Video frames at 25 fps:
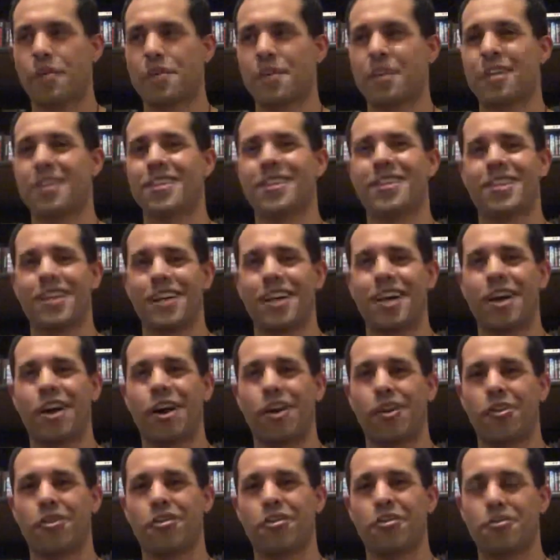I mean,
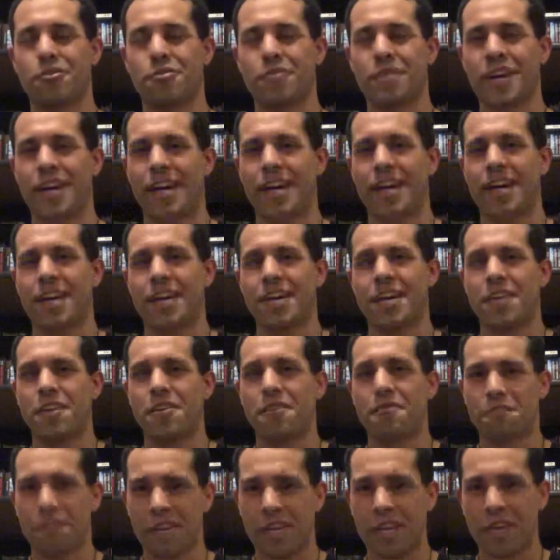I'll close my
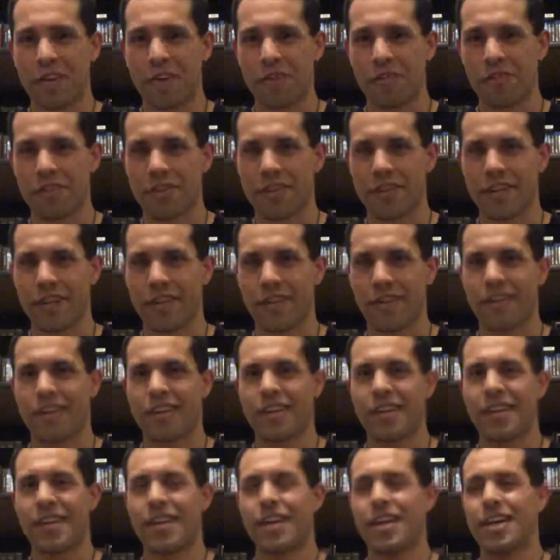video there
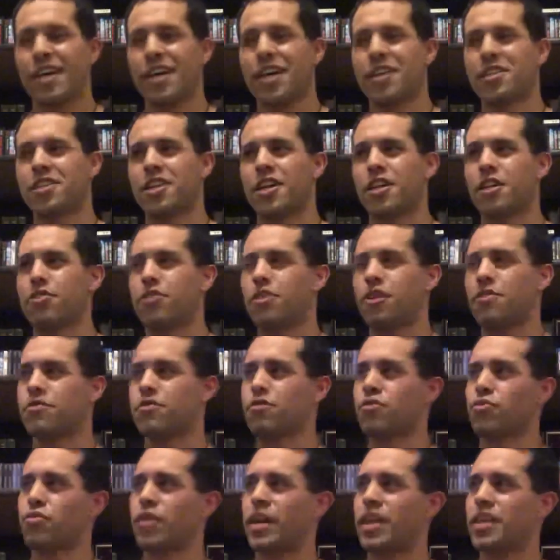as I go off
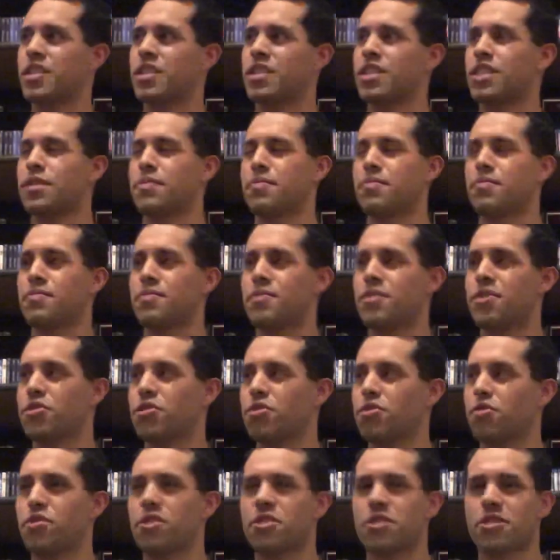to write some
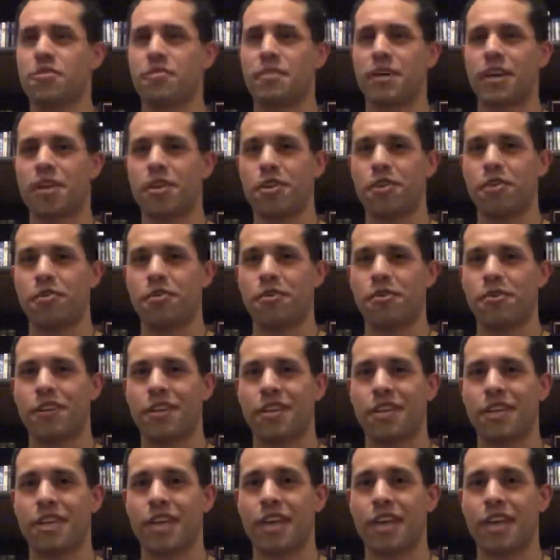stories of my own.